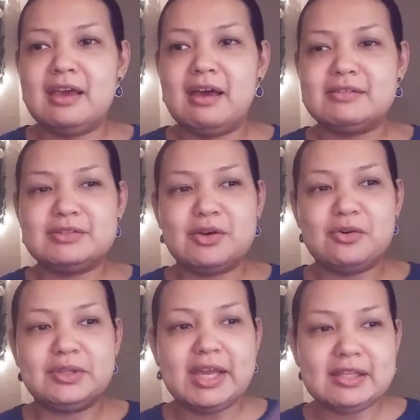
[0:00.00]

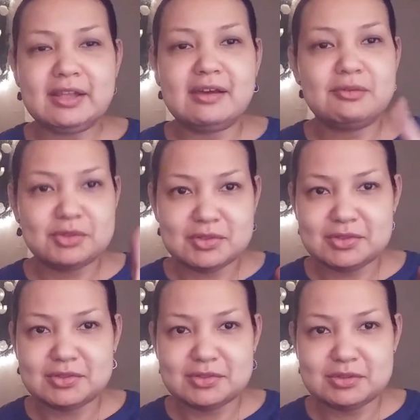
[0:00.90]
So Layla, which
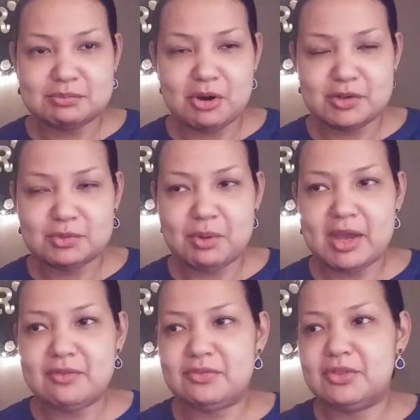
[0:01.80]
is Mark's
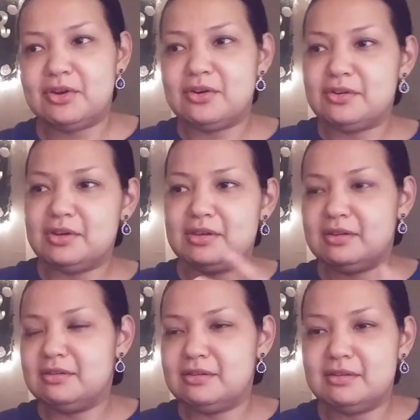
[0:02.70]
wife, they're
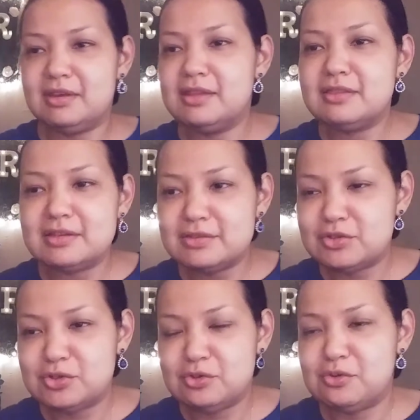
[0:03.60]
in this
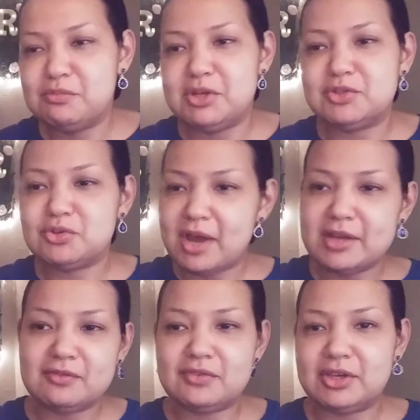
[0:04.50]
tomb and
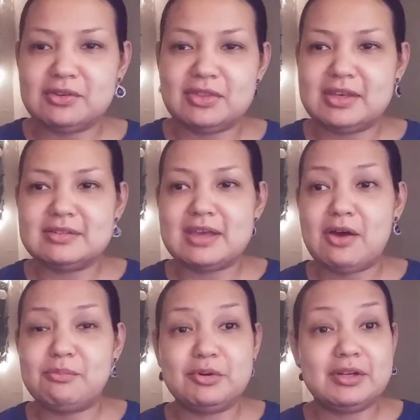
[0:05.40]
trying to figure things
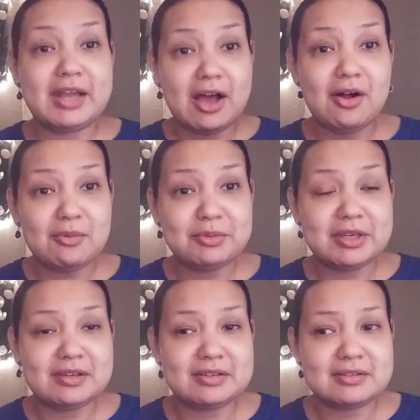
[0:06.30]
out. But now,
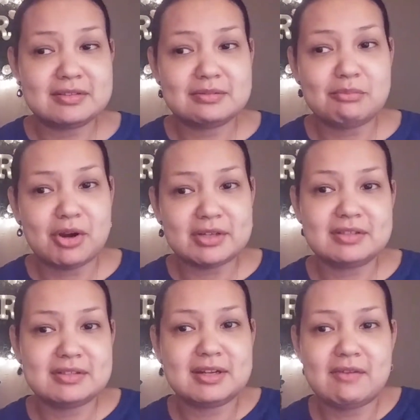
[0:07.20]
because Mark
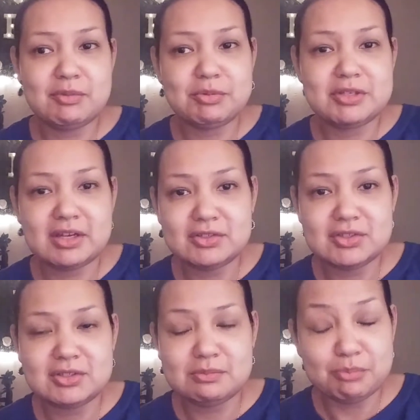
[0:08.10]
doesn't have the
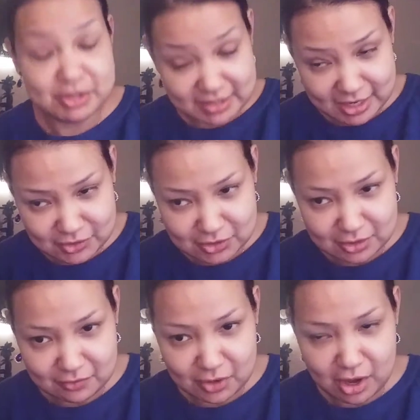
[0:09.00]
protection
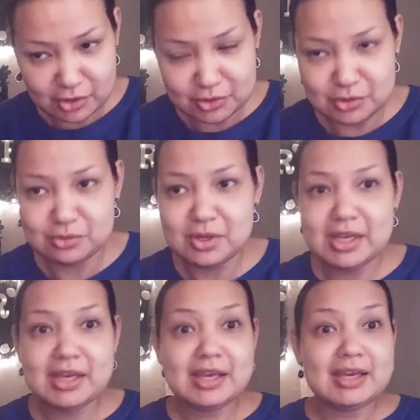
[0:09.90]
of Khonshu,
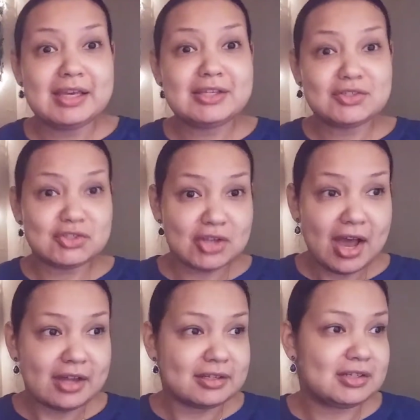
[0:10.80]
he's
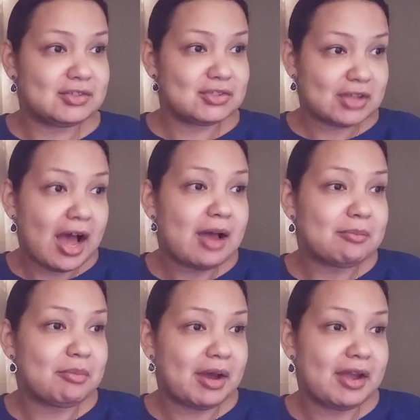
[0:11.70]
shot. He's
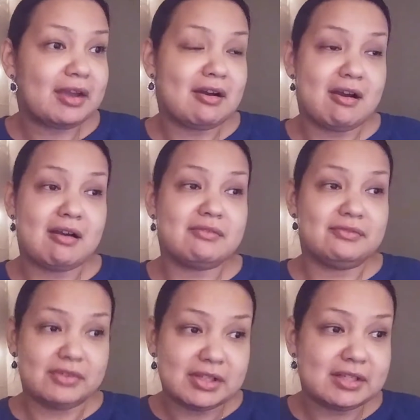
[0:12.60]
shot by our
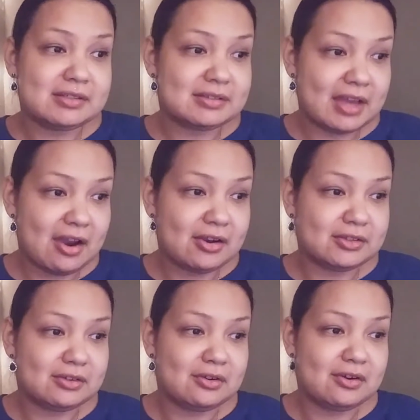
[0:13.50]
villainous
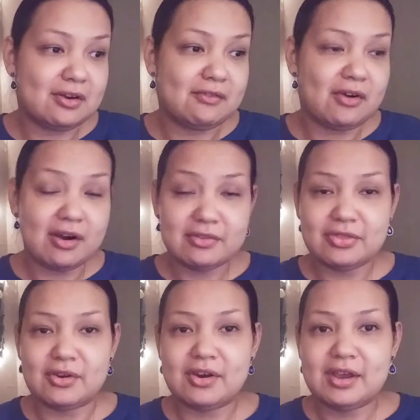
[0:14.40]
character of Arthur.